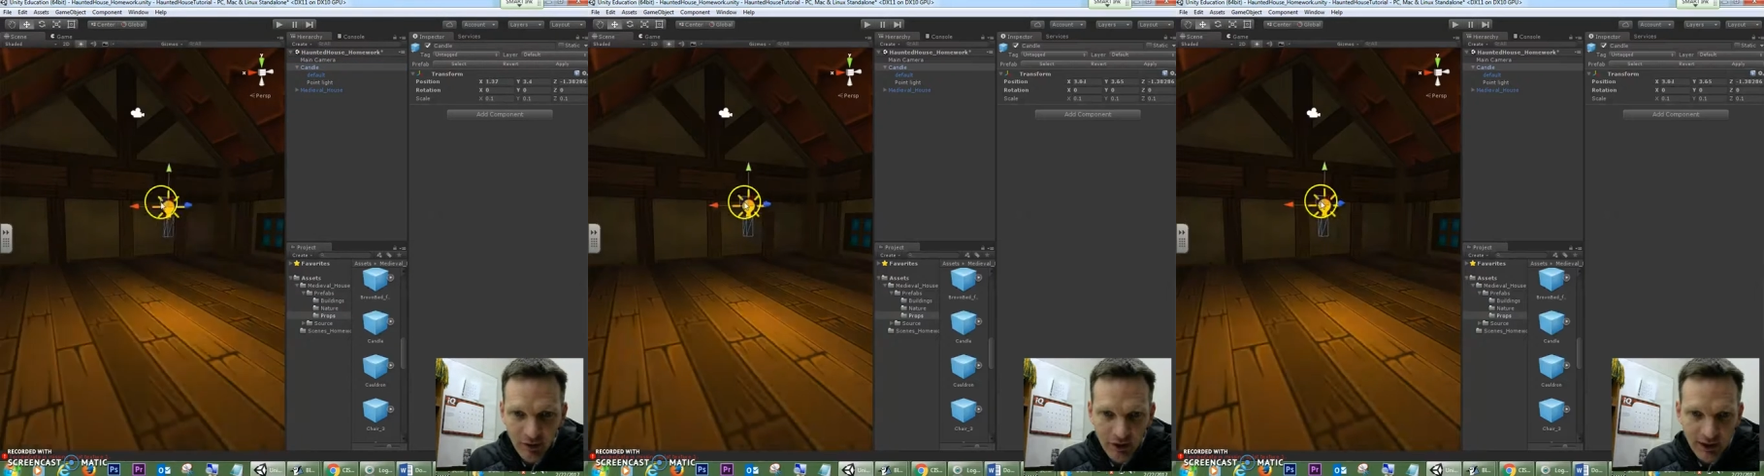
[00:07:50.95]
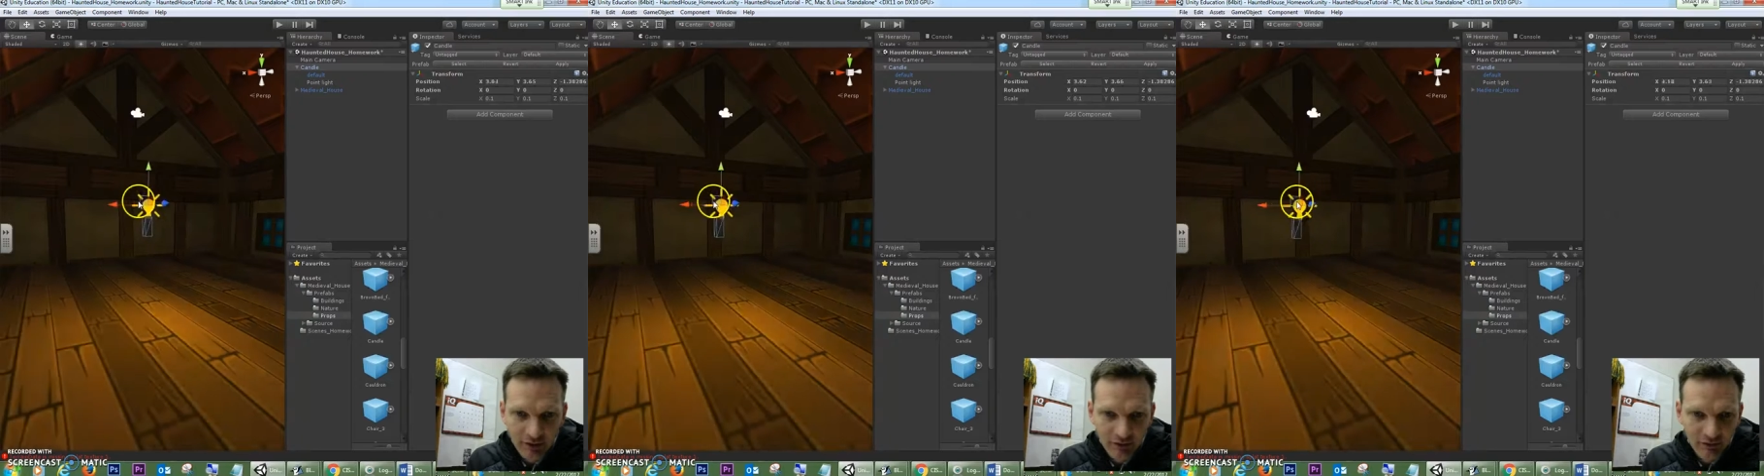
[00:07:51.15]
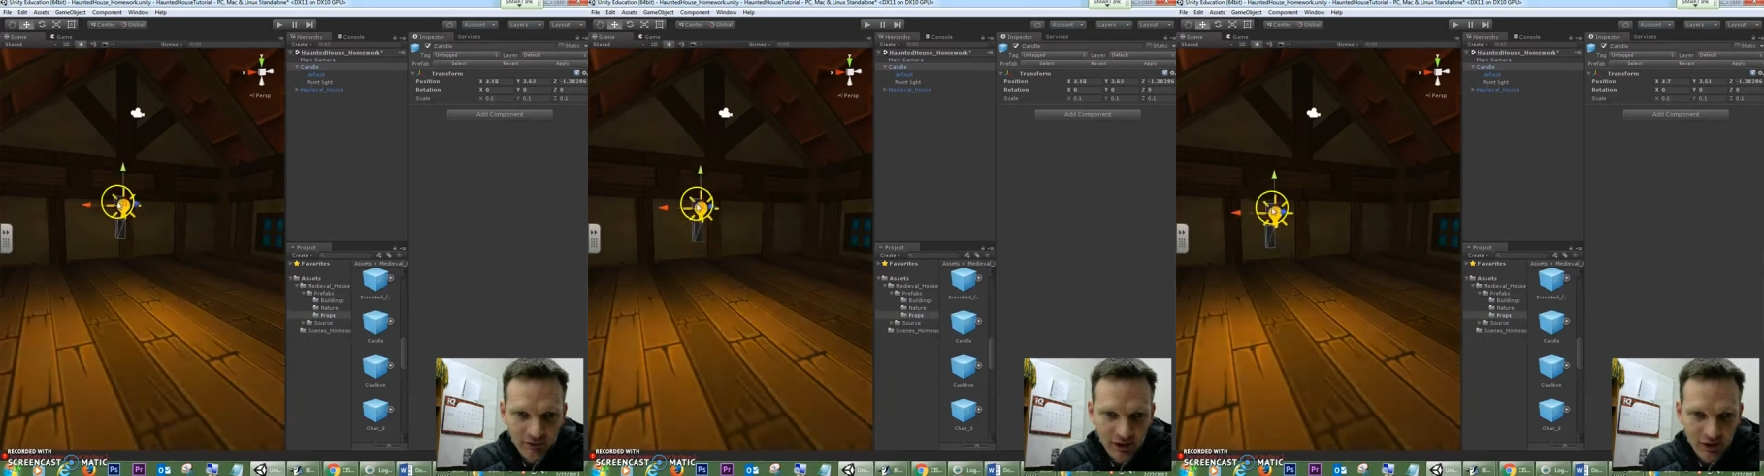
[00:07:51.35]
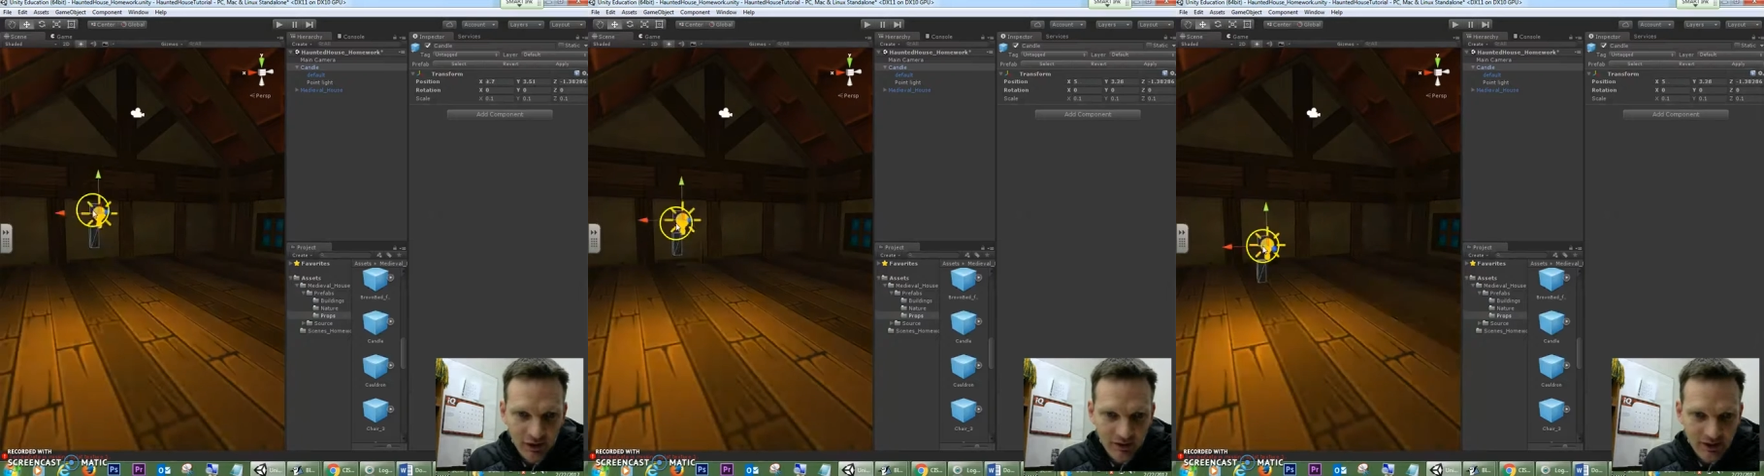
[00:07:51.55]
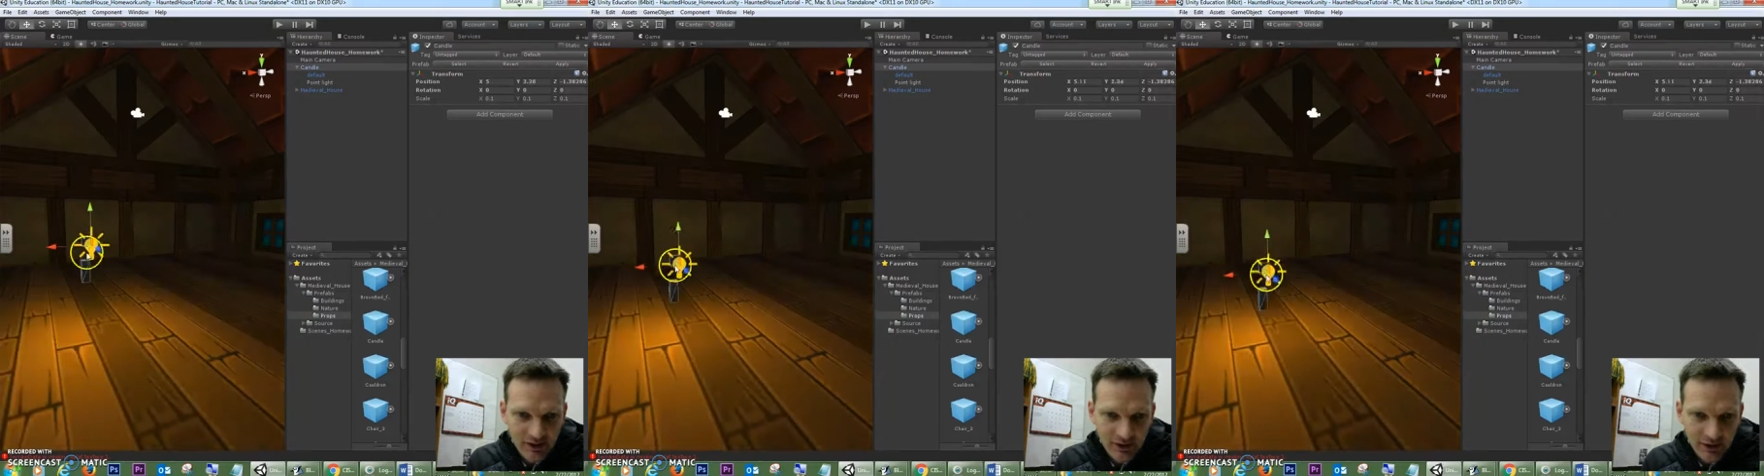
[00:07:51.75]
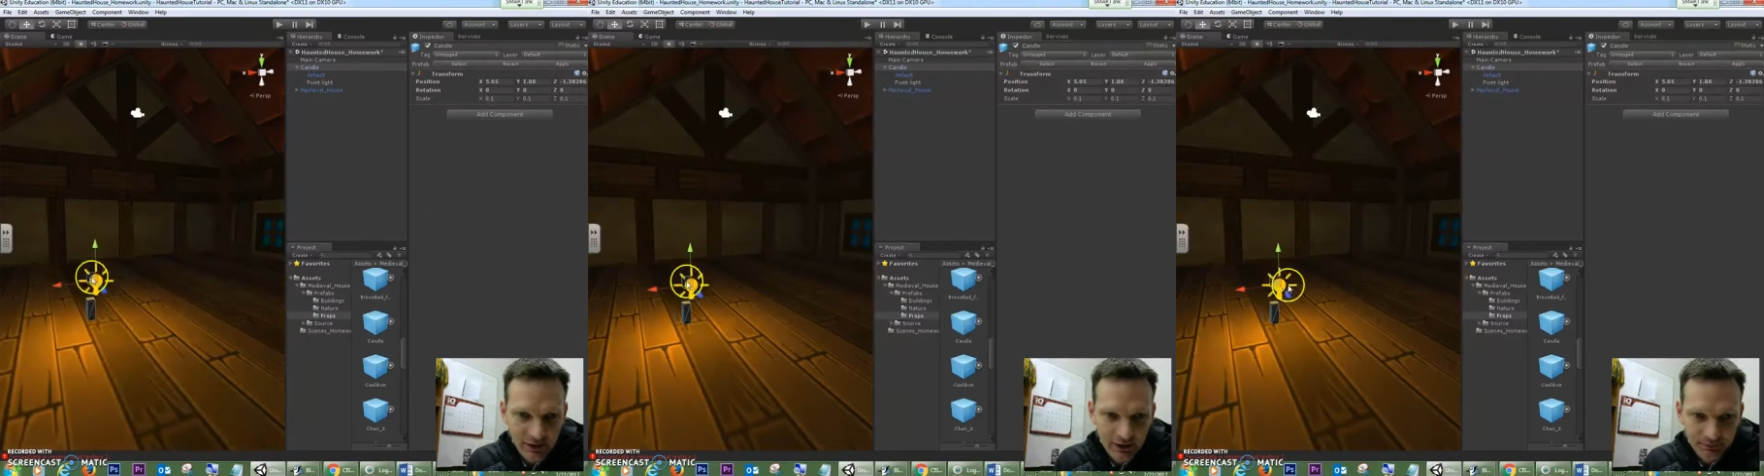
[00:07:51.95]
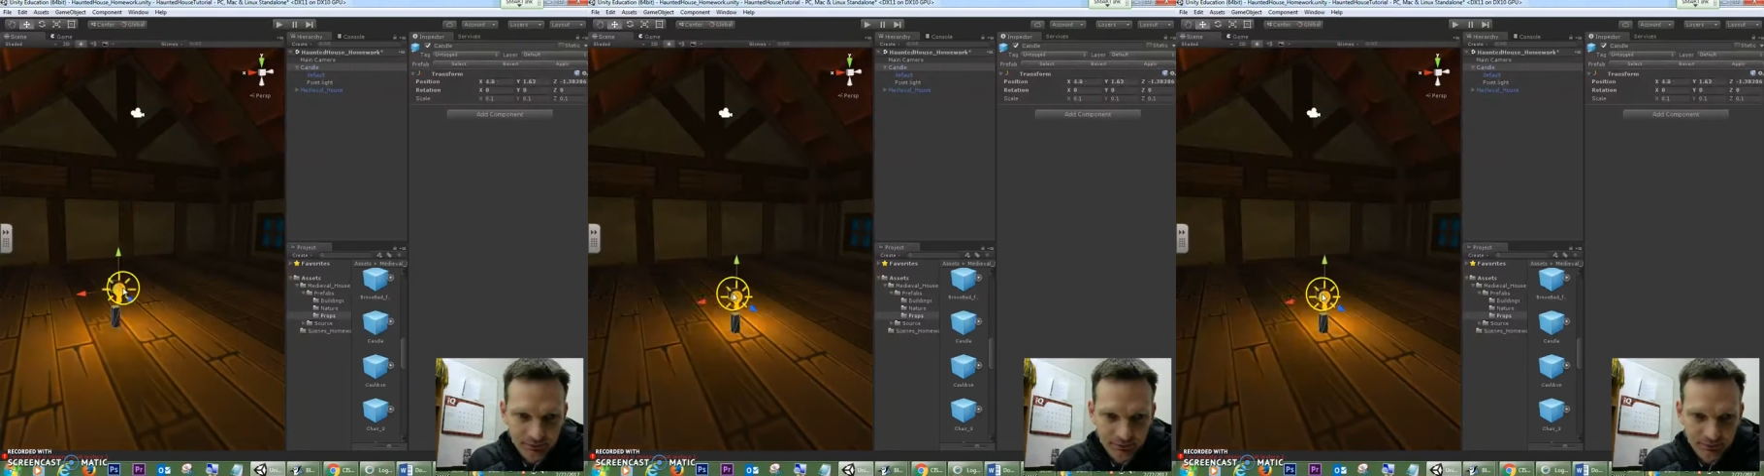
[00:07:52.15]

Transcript: the light follows it now.